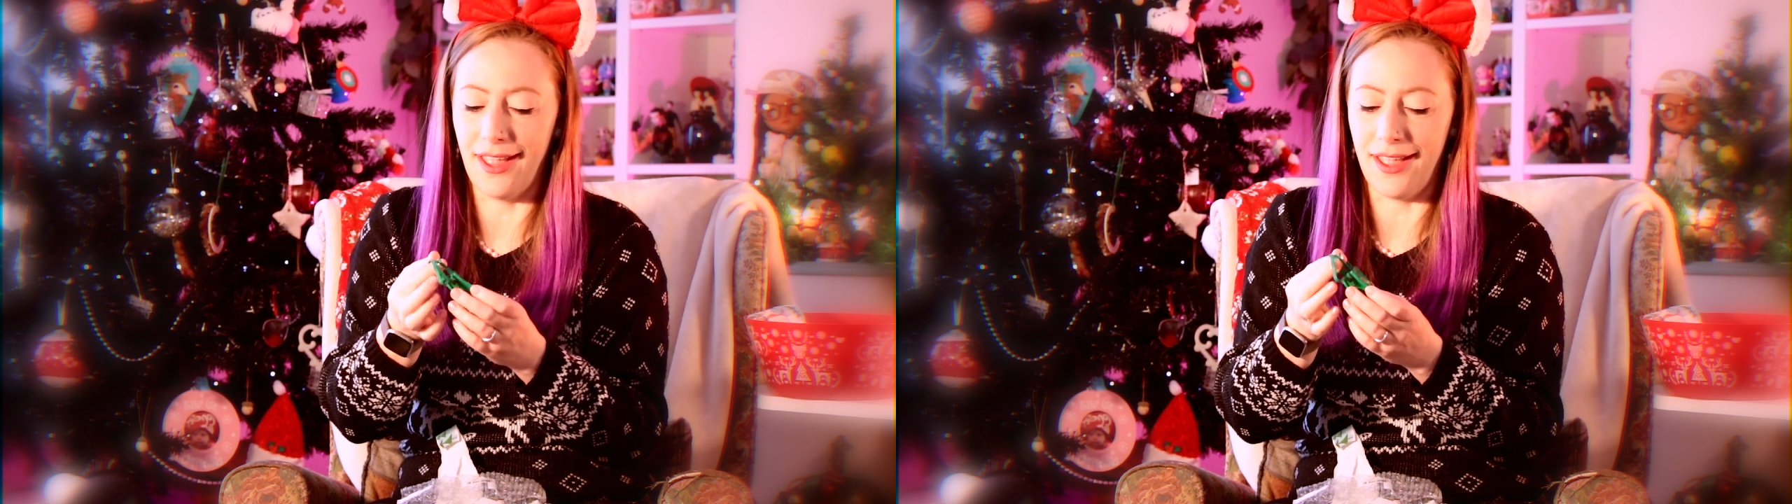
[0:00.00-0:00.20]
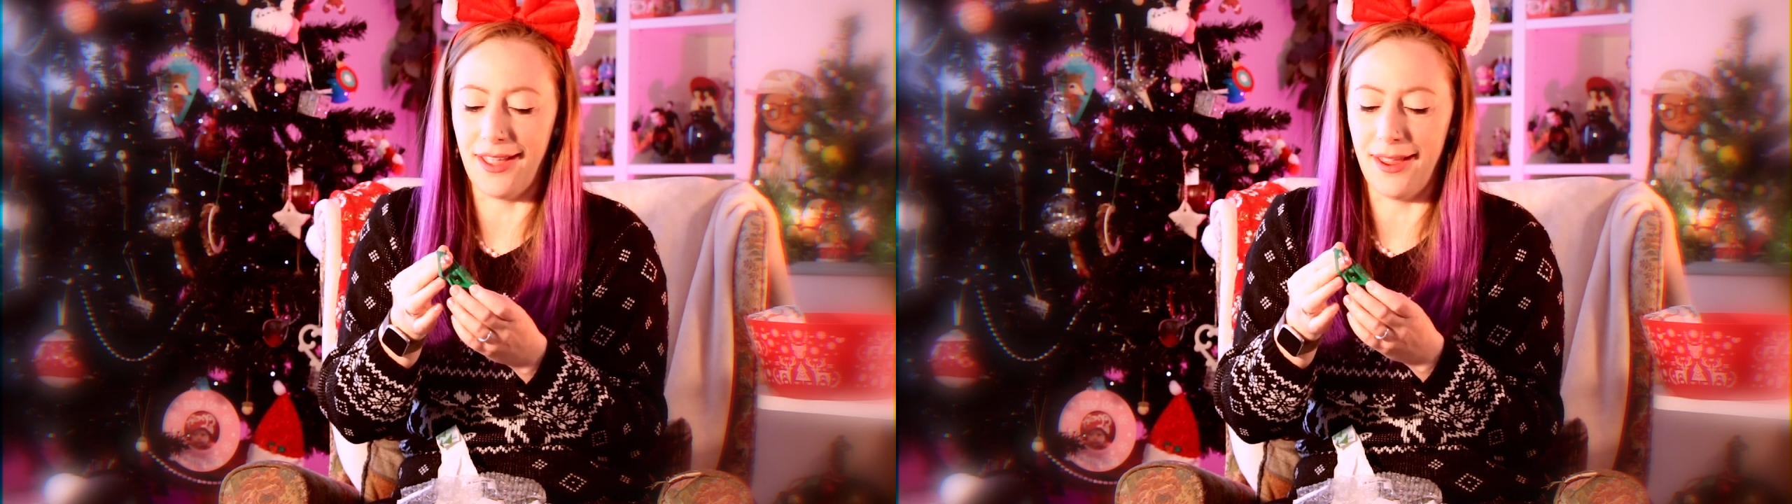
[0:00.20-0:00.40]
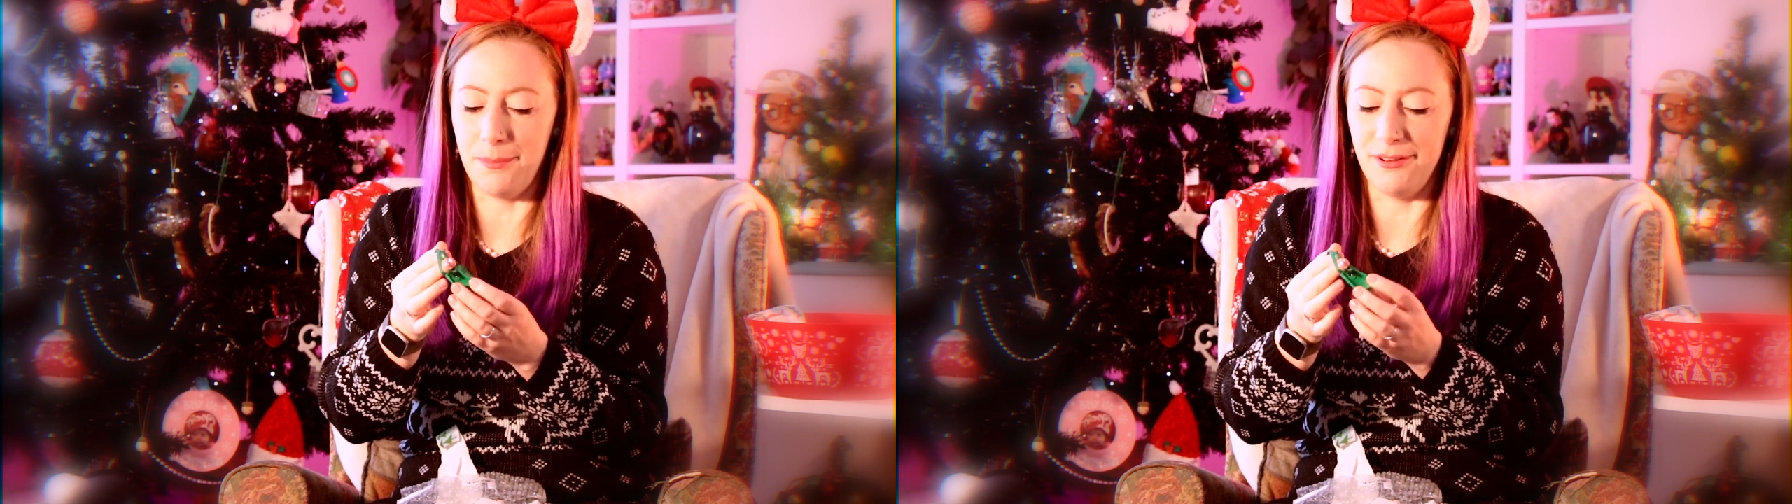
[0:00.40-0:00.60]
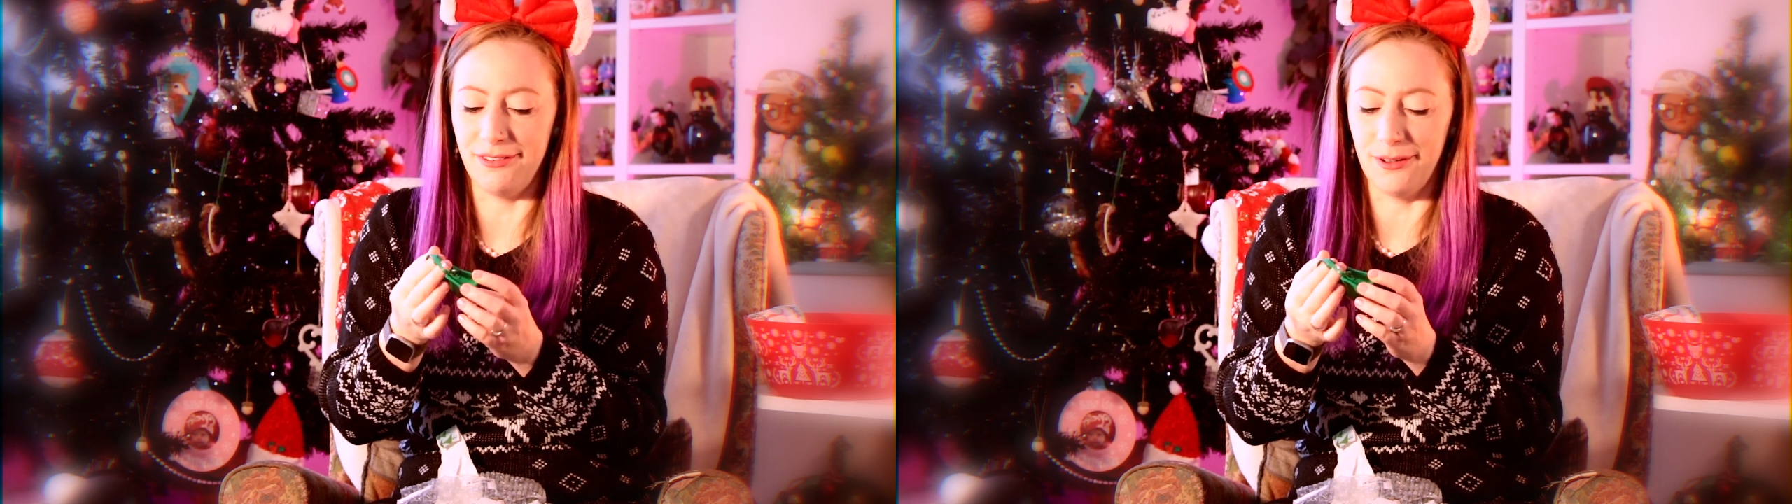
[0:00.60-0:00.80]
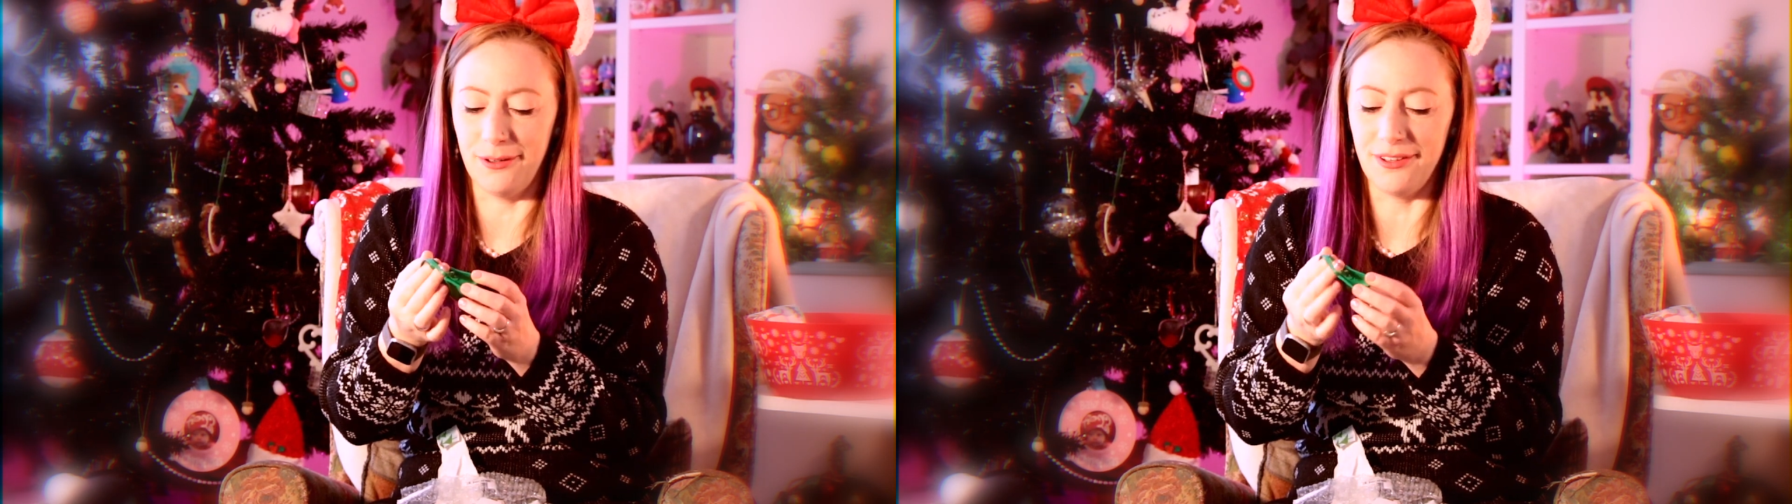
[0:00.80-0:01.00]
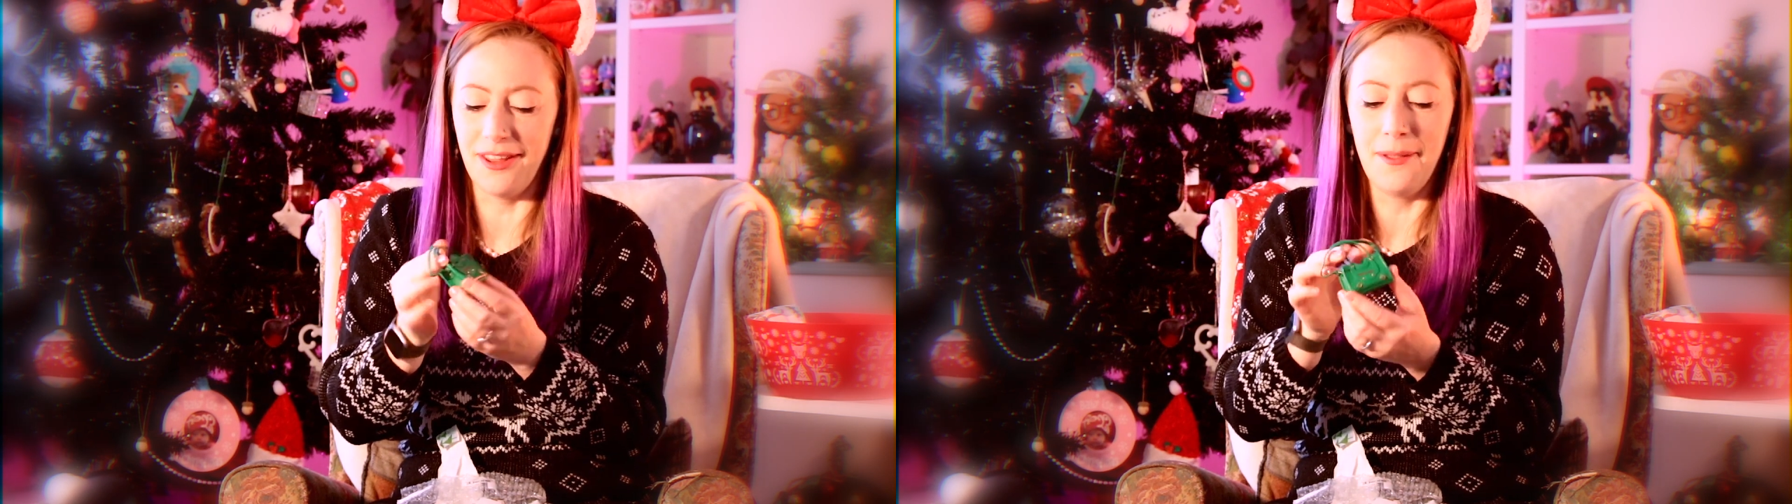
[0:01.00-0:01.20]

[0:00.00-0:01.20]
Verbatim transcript: episode.